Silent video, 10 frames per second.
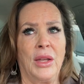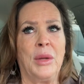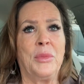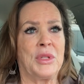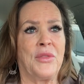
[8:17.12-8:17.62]

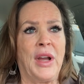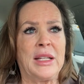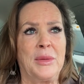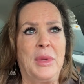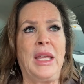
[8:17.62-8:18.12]
it was
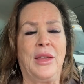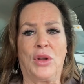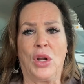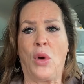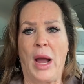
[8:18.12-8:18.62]
affecting me
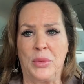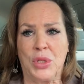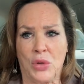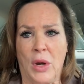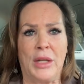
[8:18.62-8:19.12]
even though I
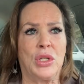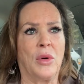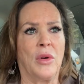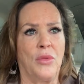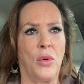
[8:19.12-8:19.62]
was trying to
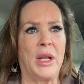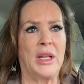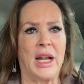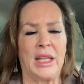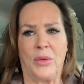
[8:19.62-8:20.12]
avoid
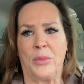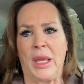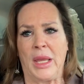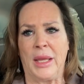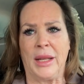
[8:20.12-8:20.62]
not even
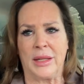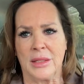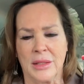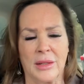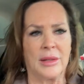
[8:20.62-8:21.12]
being in it.